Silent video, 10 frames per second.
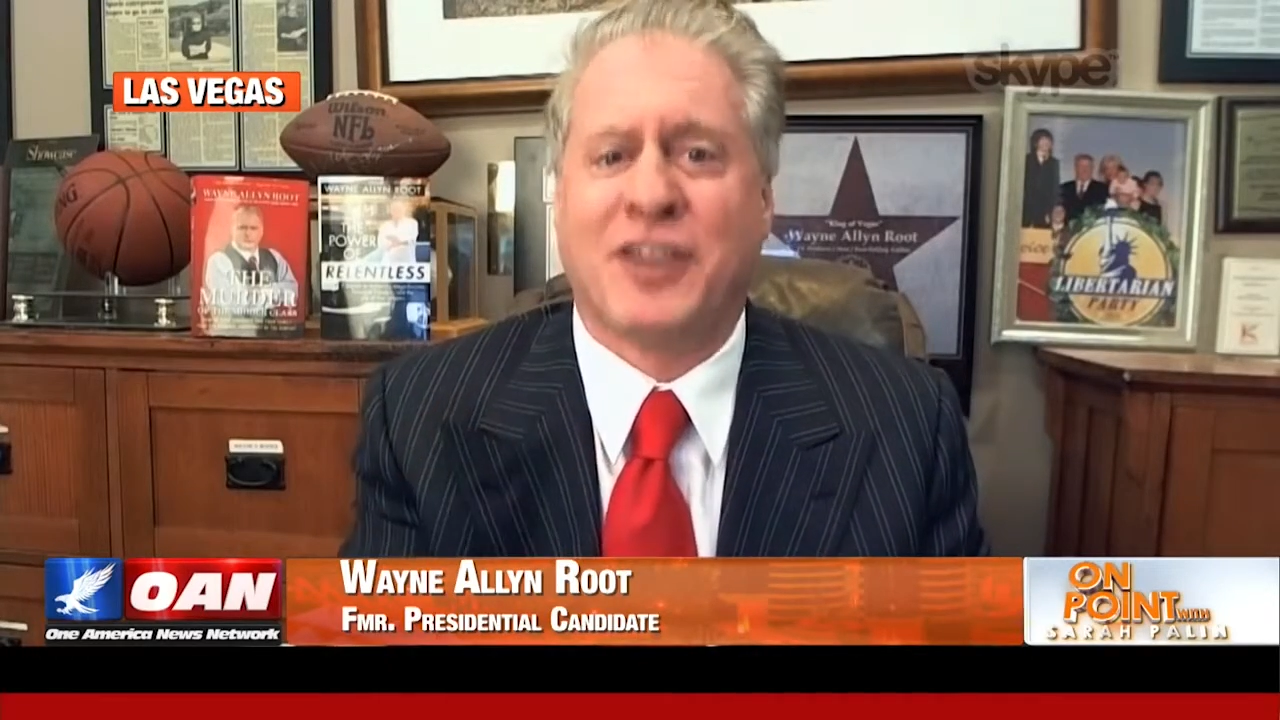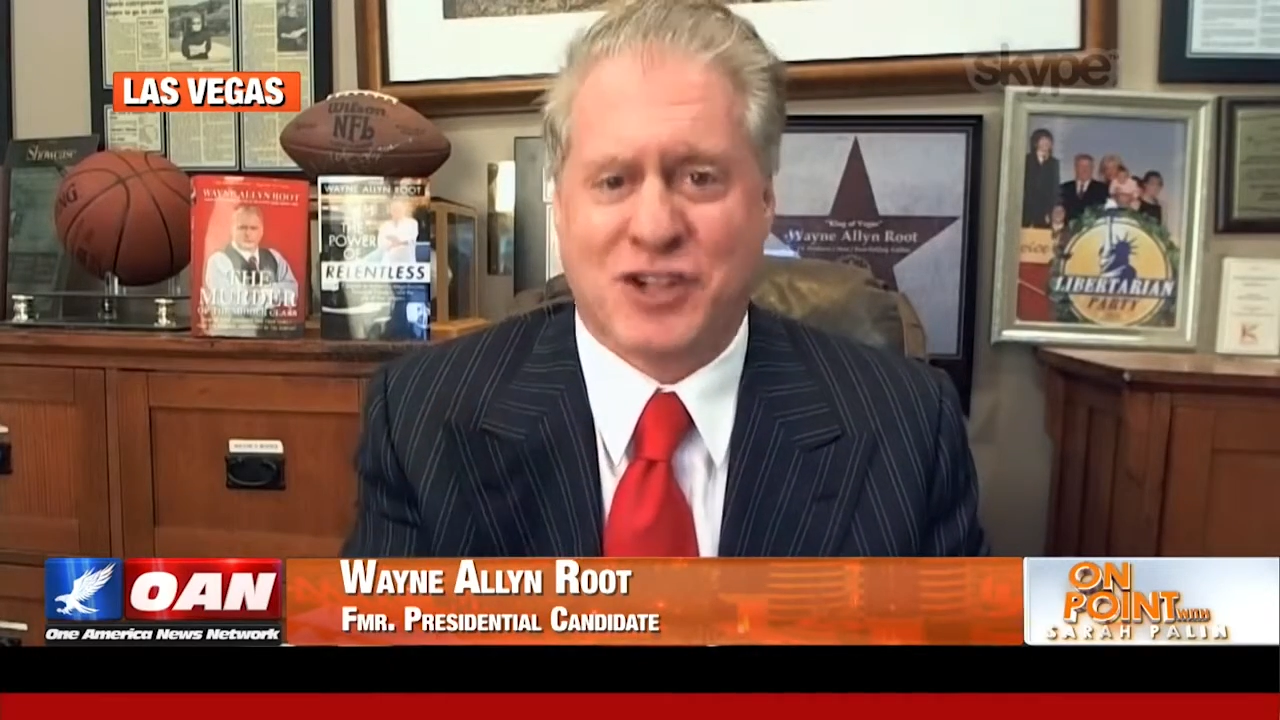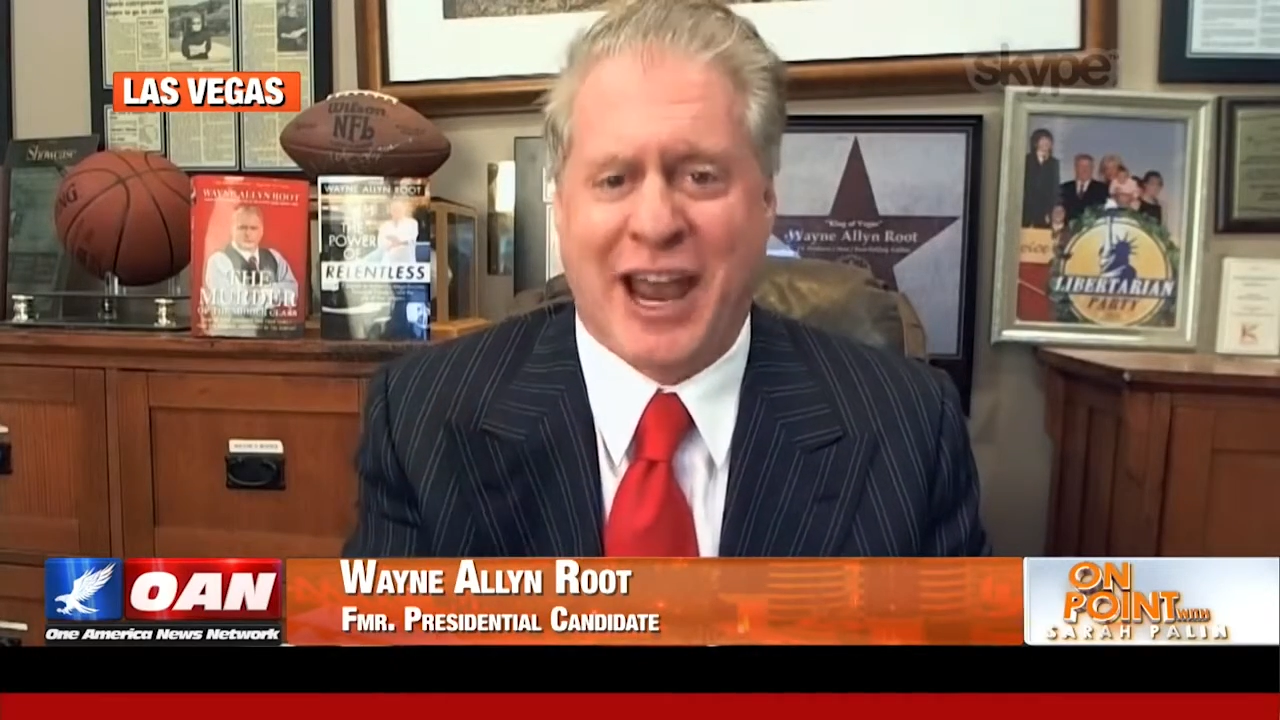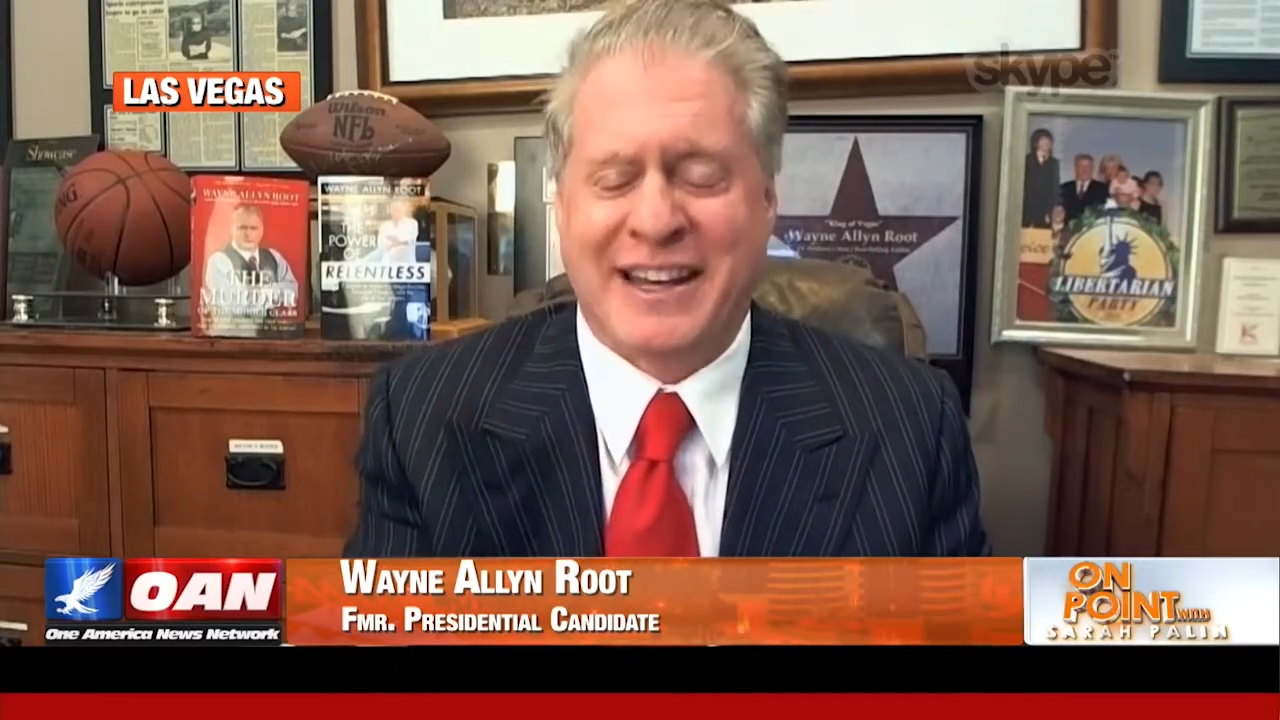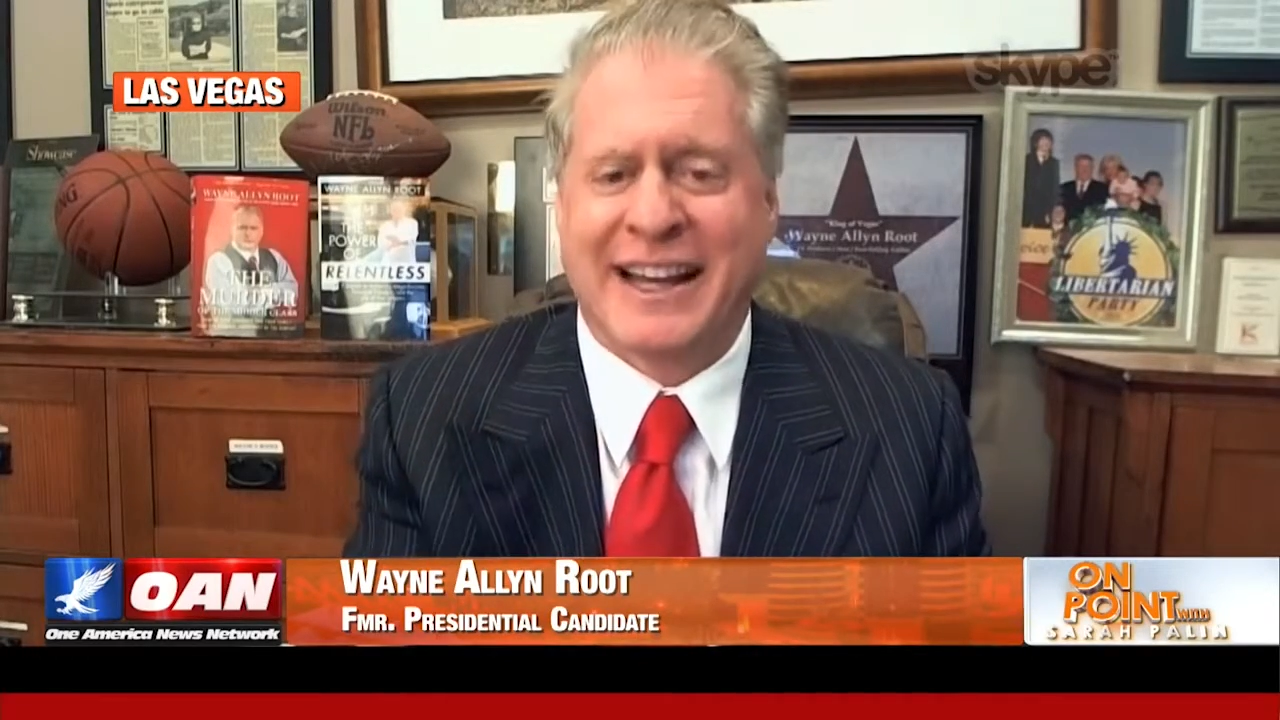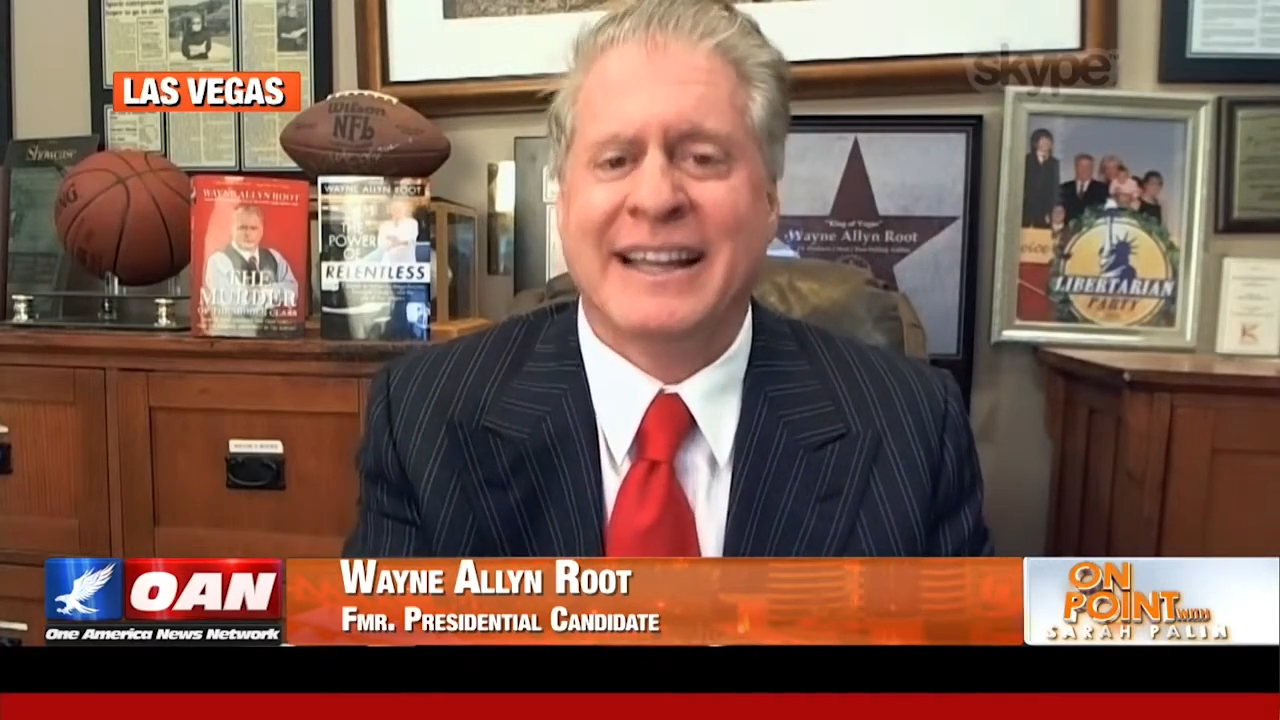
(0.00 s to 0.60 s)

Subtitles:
agenda.